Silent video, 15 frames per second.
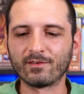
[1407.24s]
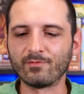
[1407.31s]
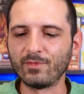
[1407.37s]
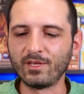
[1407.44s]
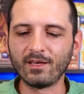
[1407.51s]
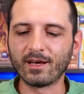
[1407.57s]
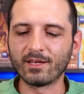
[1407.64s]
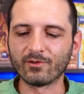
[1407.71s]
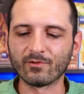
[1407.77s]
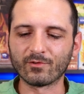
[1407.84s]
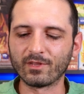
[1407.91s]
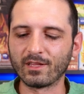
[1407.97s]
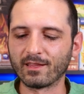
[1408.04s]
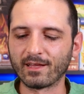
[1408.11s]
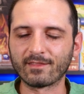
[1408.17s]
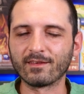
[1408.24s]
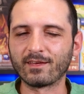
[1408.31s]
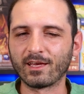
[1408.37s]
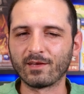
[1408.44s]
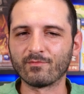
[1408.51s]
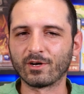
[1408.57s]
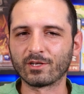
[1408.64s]
to me, I don't really like the
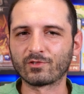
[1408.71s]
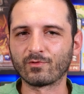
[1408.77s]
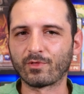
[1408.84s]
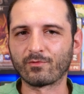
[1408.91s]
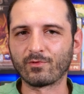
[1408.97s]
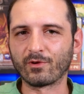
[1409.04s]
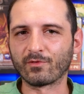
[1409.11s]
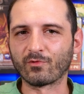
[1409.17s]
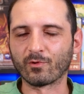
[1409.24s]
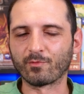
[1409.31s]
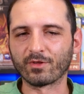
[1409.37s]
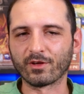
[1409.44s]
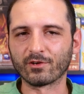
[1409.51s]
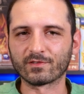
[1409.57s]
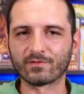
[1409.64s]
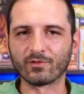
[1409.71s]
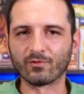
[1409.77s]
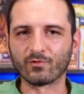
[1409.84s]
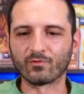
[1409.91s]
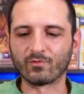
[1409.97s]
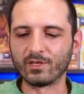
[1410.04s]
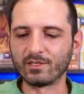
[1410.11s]
game much with three or four players for
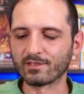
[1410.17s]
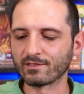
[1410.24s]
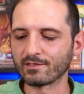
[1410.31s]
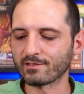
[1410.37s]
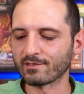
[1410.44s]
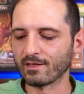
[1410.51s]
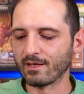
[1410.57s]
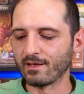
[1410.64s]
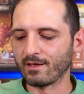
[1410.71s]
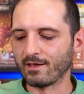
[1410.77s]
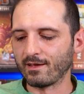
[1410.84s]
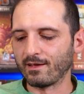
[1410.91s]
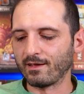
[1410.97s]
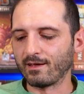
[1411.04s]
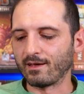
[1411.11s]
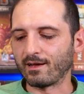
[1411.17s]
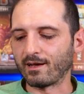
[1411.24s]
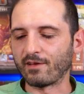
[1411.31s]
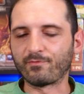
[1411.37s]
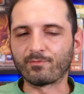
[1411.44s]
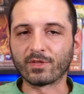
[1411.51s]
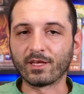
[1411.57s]
those reasons.
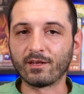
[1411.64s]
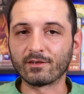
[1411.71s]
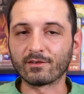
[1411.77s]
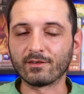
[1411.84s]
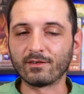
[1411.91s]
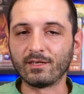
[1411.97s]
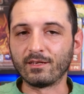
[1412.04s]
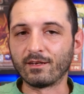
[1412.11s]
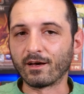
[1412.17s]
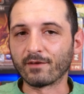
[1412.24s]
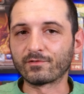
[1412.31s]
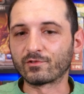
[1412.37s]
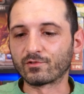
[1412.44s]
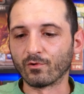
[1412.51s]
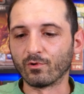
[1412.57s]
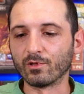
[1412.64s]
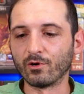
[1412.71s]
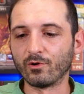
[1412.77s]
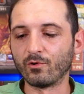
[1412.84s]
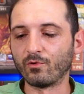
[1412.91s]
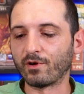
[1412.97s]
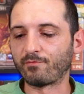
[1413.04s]
I've played it enough
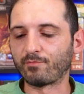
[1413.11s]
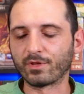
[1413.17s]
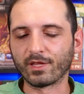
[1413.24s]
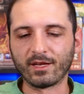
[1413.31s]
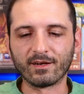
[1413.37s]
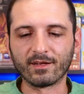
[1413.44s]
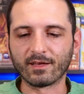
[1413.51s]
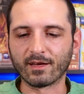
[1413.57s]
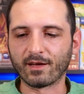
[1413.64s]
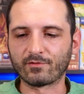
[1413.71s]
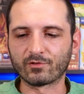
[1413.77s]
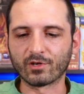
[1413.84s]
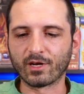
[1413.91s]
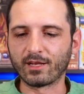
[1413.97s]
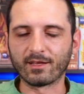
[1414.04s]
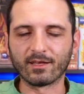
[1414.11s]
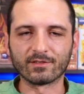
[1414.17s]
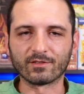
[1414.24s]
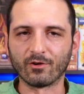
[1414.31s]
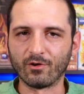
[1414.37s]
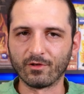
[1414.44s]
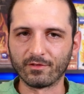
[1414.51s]
solo. I've played it again. I've tried
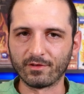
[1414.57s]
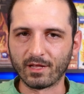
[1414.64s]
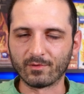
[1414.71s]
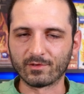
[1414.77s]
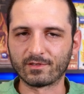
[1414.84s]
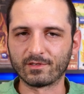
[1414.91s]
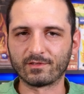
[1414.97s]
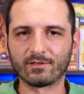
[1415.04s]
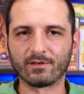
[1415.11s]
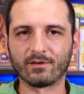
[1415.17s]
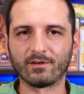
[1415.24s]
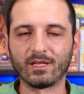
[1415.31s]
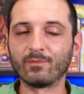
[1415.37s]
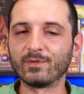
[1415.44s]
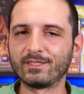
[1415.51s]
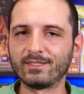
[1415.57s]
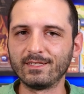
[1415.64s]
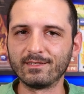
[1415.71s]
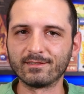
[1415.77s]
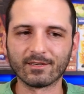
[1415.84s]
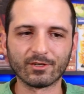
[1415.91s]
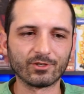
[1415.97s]
against all the nemesis, uh,
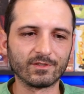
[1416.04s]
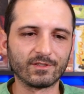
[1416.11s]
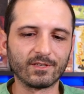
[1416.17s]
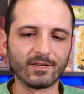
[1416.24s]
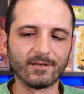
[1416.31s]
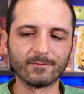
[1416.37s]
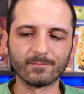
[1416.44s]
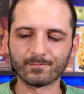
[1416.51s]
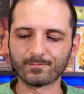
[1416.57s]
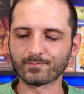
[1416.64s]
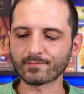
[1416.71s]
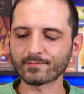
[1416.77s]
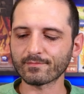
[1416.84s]
nemesis, I should say,